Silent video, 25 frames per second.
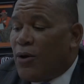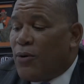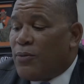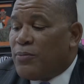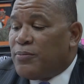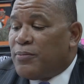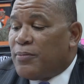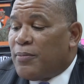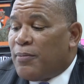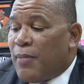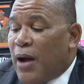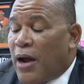know,
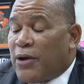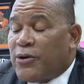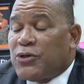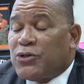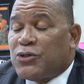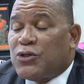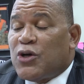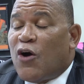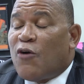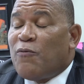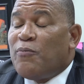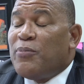
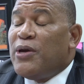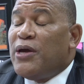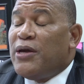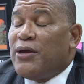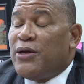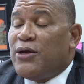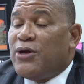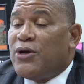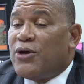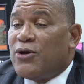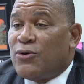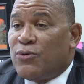Microsoft
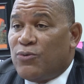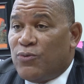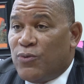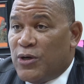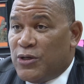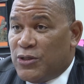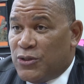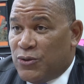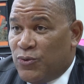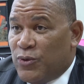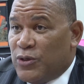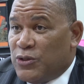being here
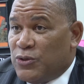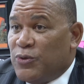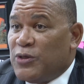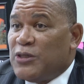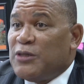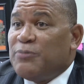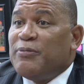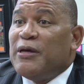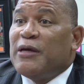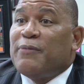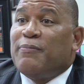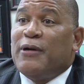was was
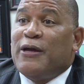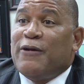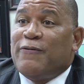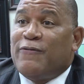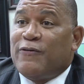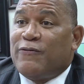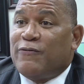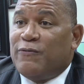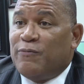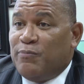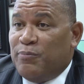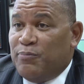was big
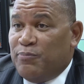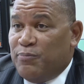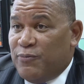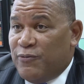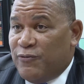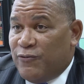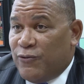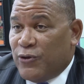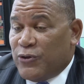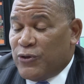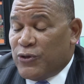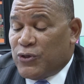benefit
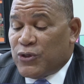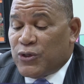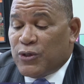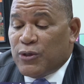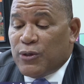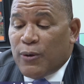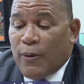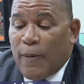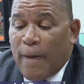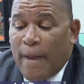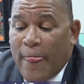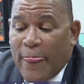for the
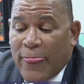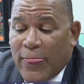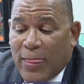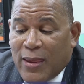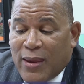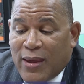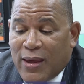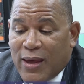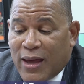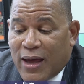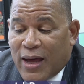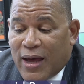school,
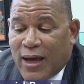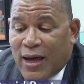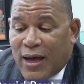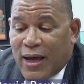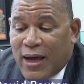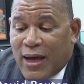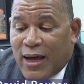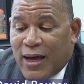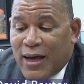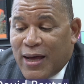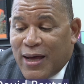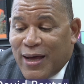
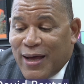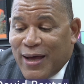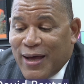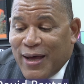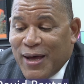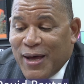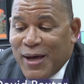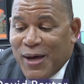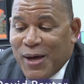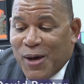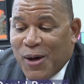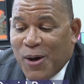uh,
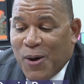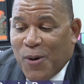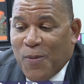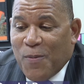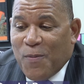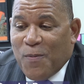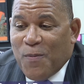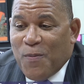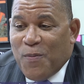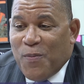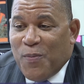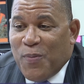
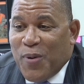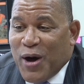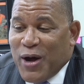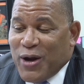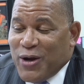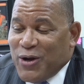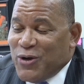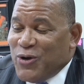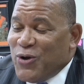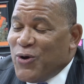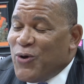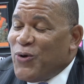
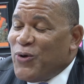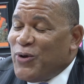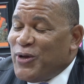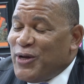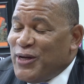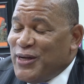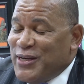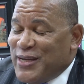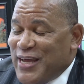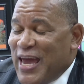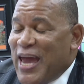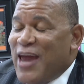but
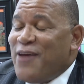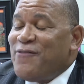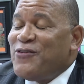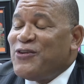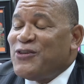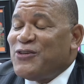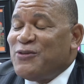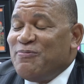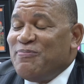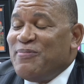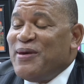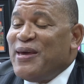Nolen
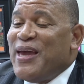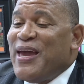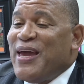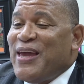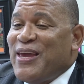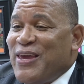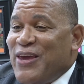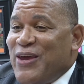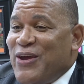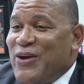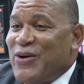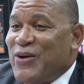Davis
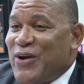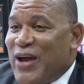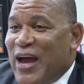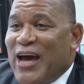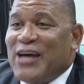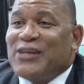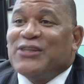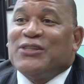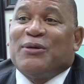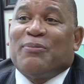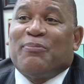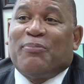being here
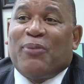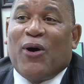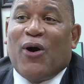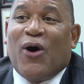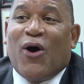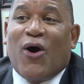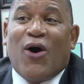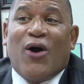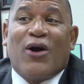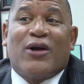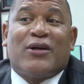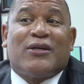as a
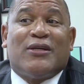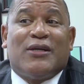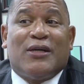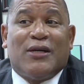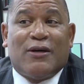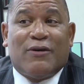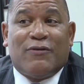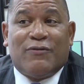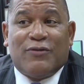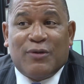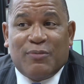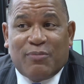part
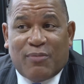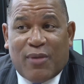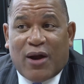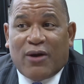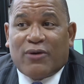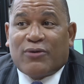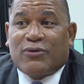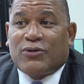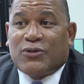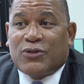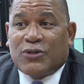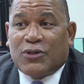of the
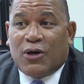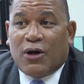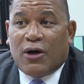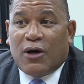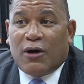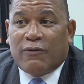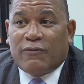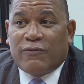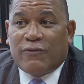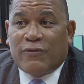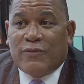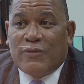
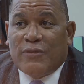Microsoft